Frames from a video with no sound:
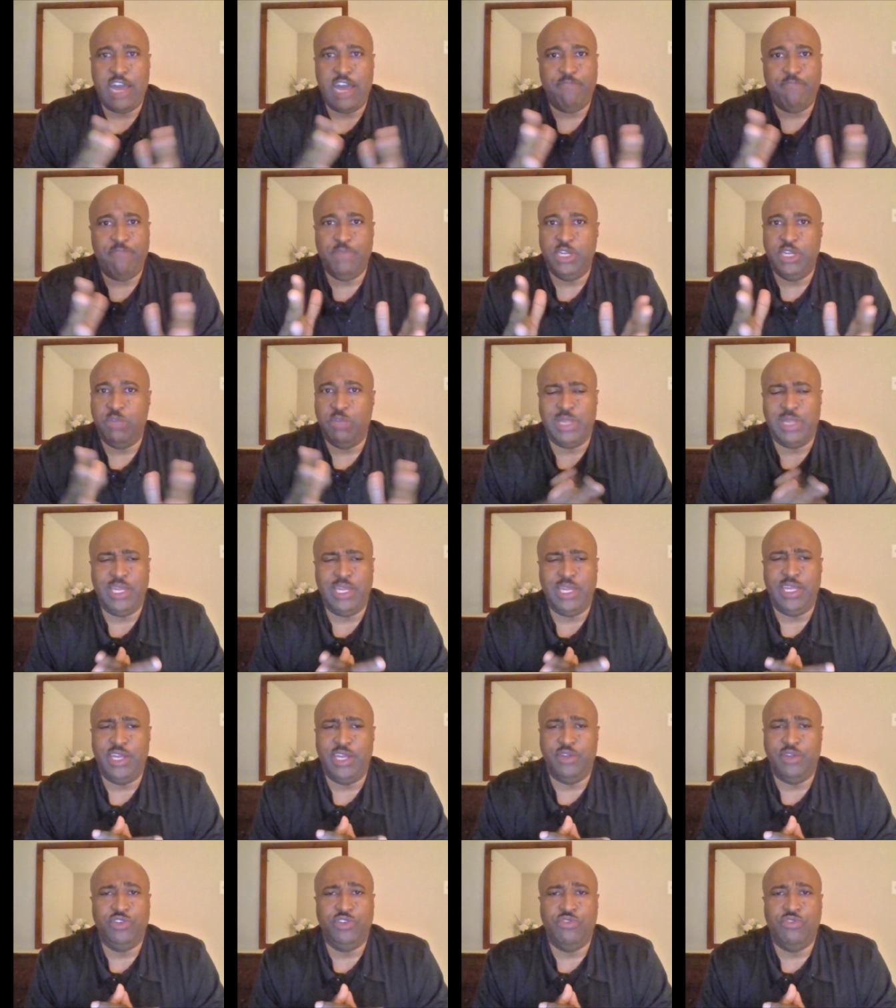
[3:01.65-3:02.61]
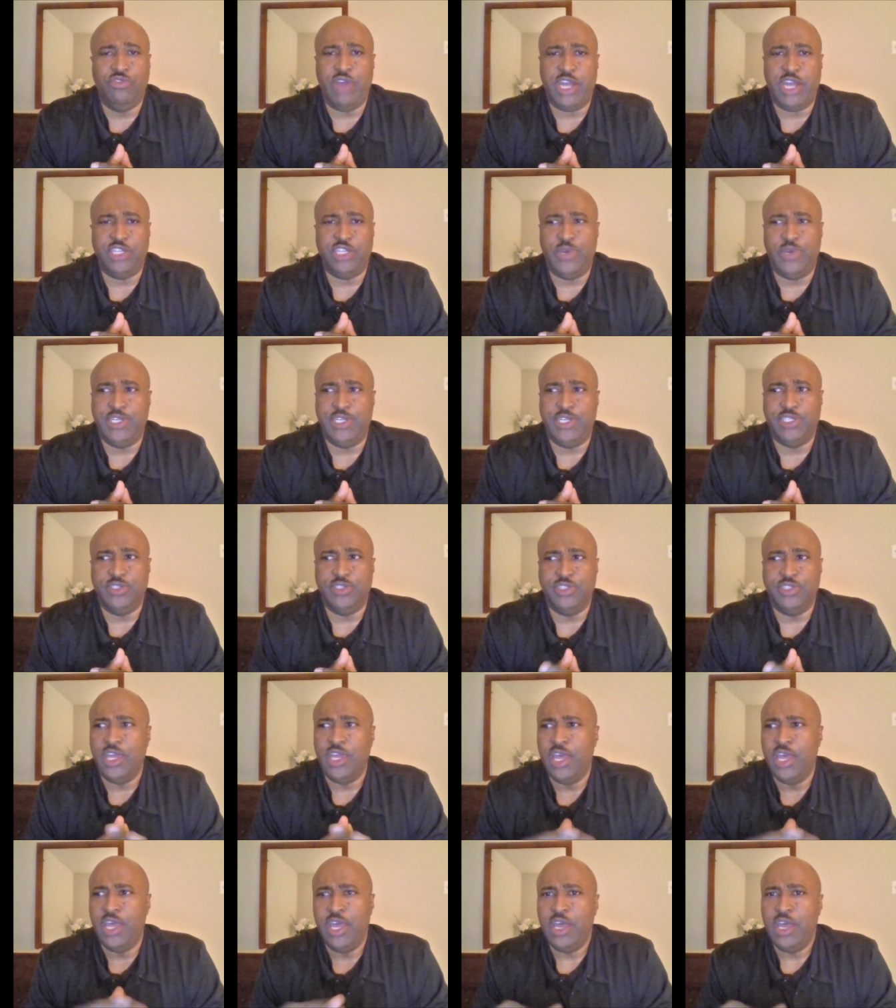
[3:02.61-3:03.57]
I've been to plenty of
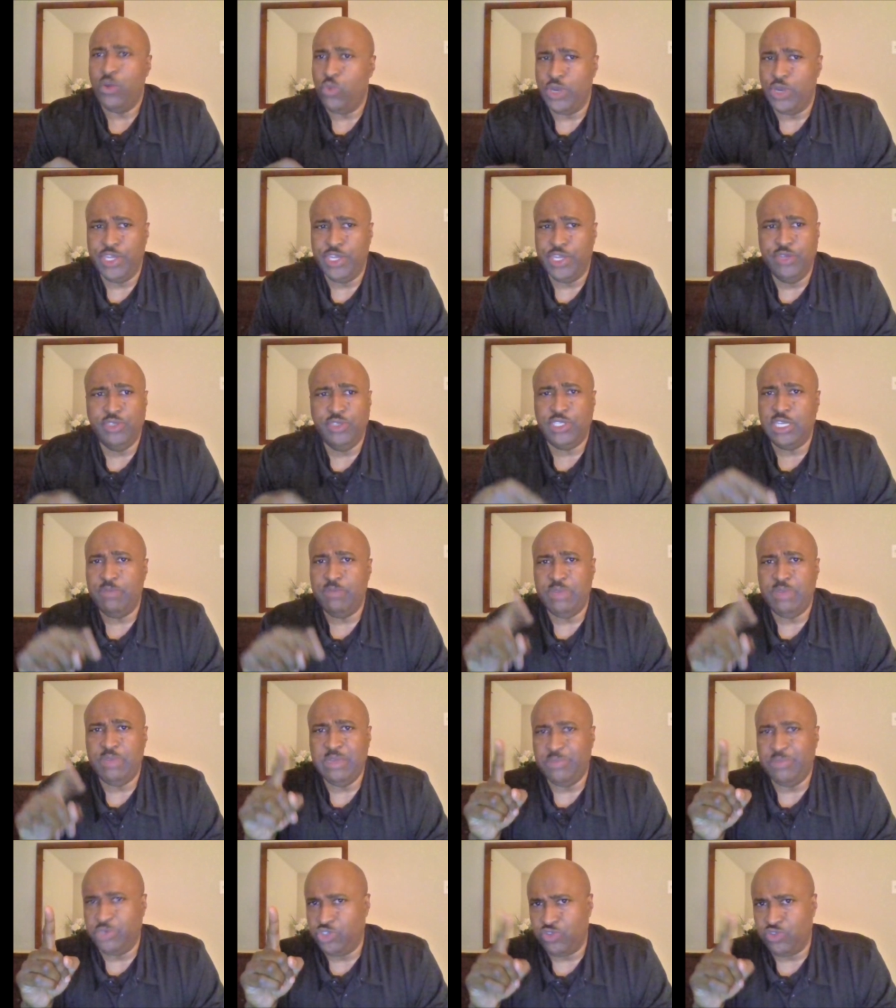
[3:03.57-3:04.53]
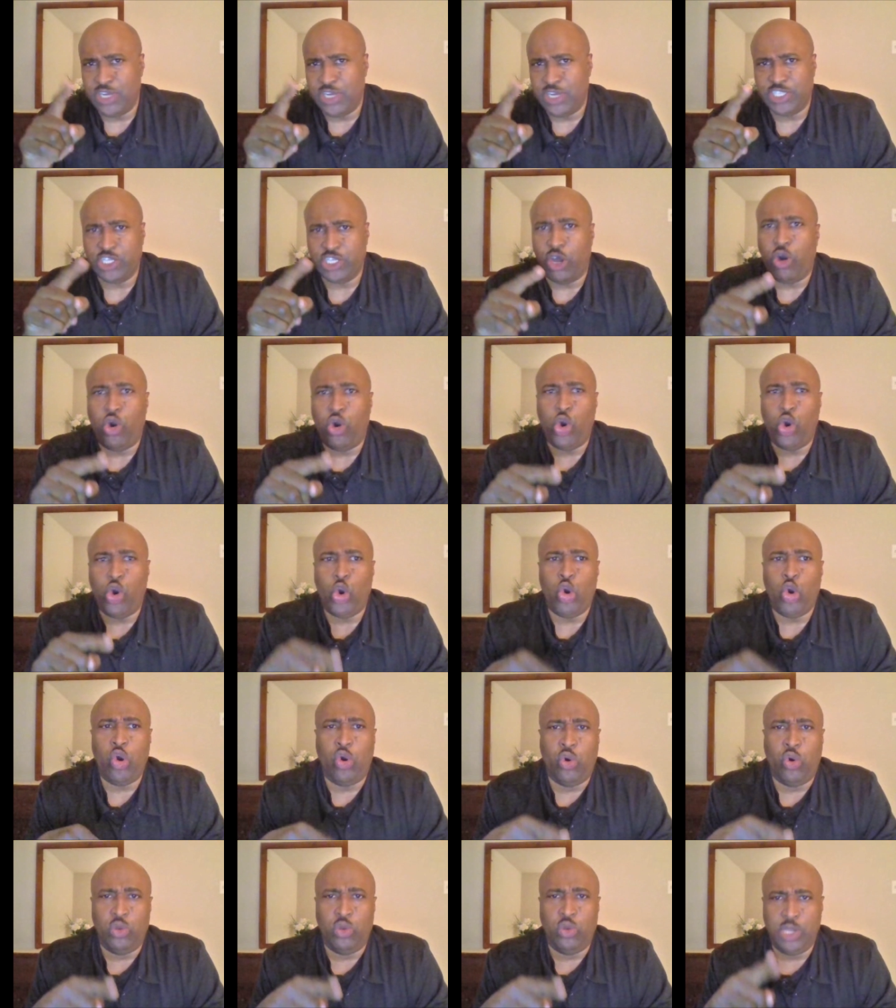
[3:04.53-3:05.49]
graduations where you see people dress
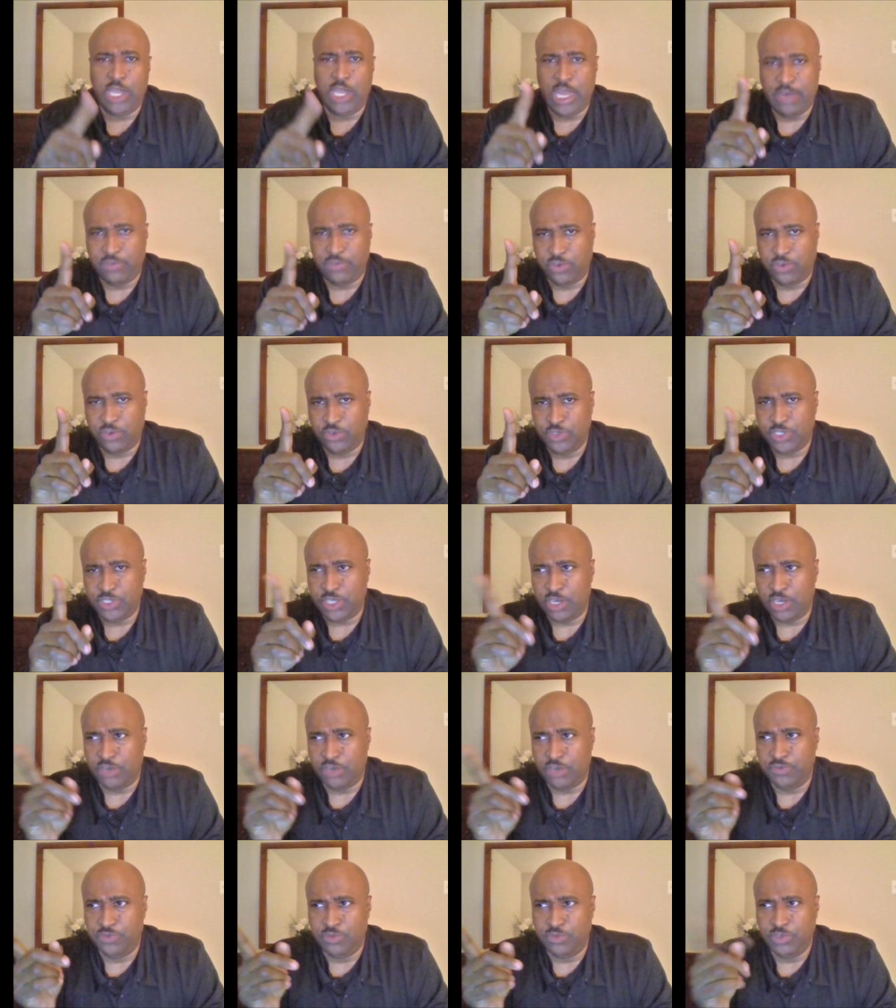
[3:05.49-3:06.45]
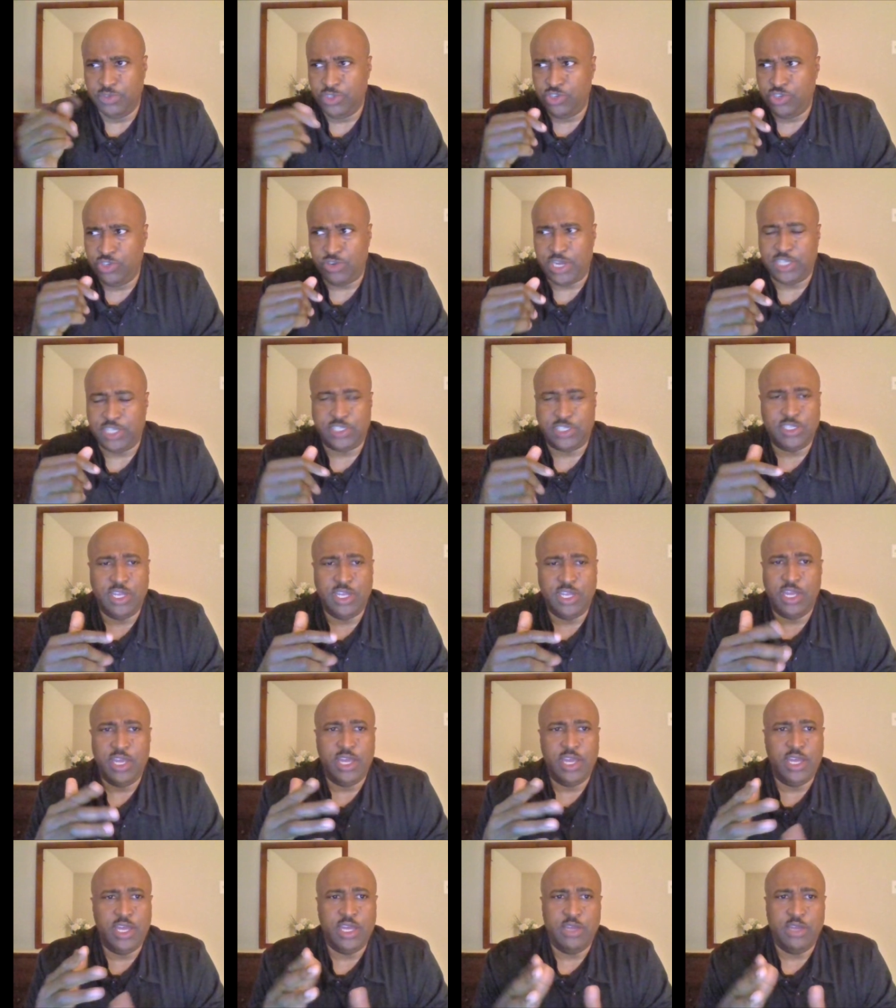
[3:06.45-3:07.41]
all levels of dress,
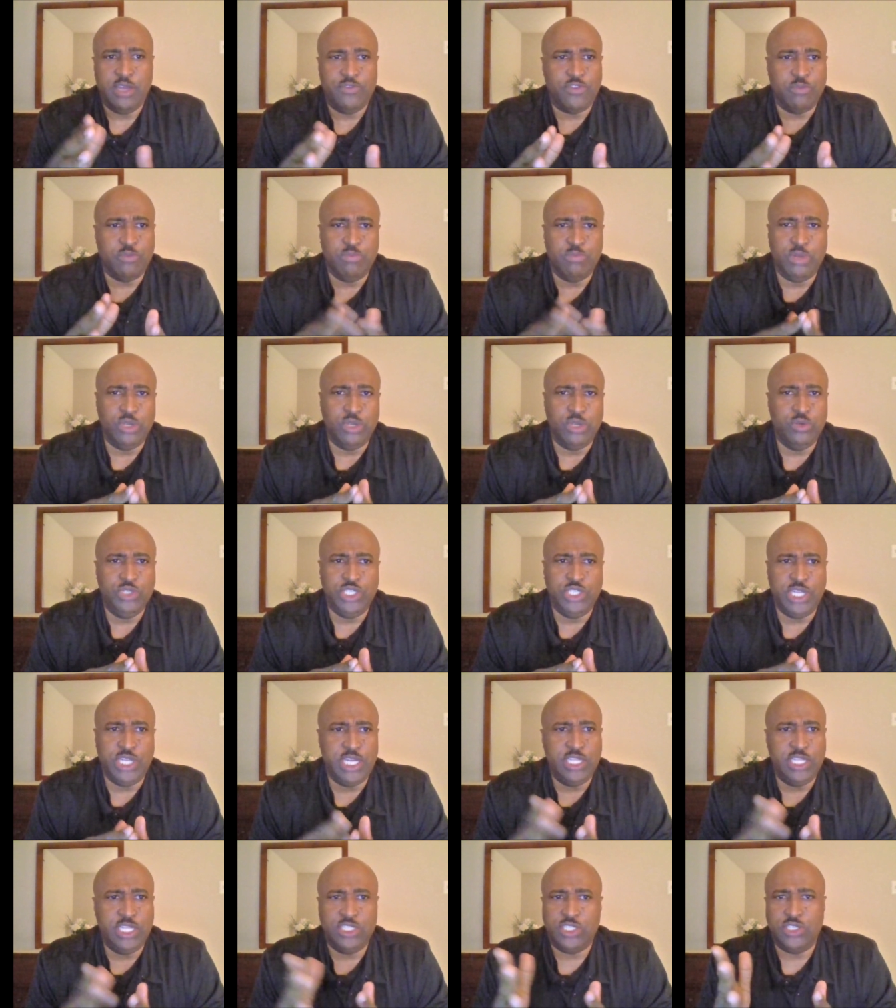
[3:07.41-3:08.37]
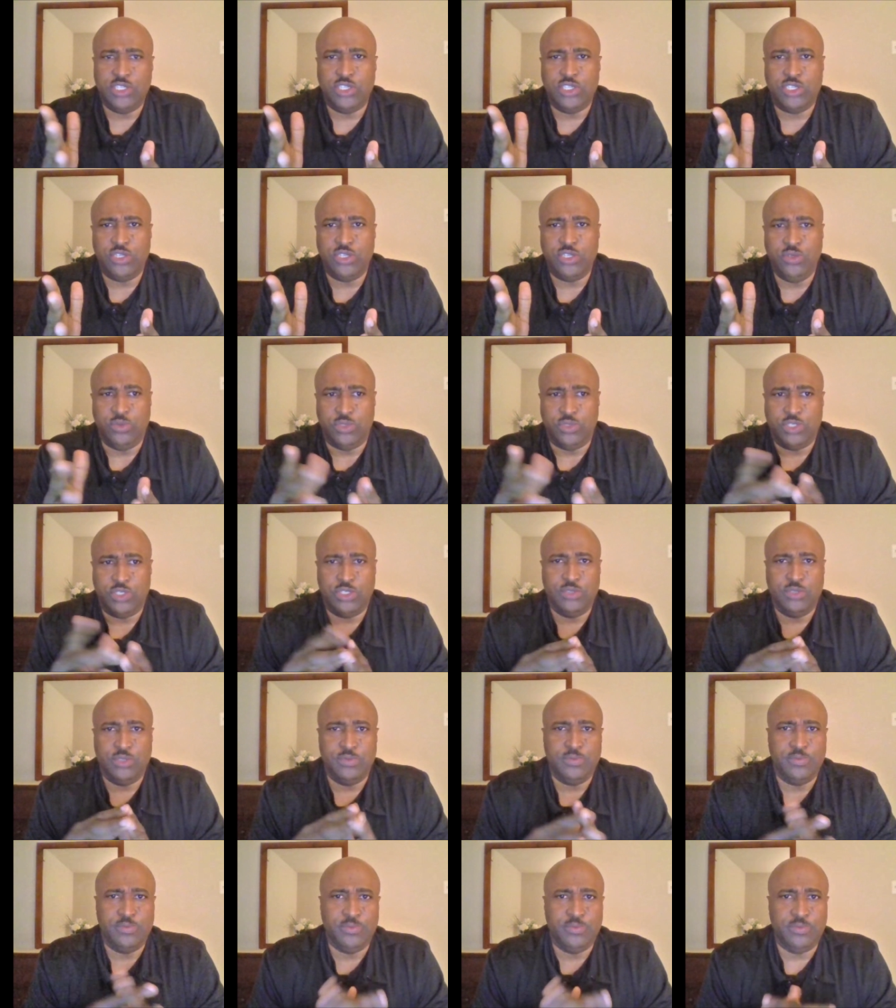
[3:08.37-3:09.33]
from blue jeans to suits,